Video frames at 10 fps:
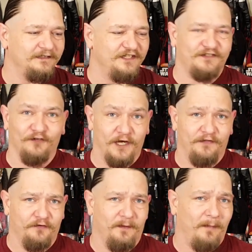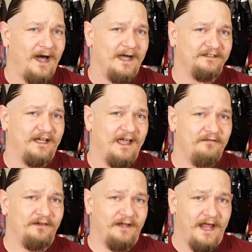just looking through the box, I
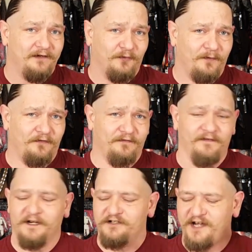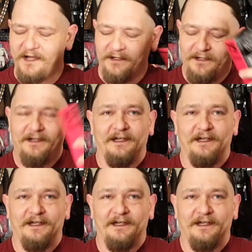haven't handled both the figures yet.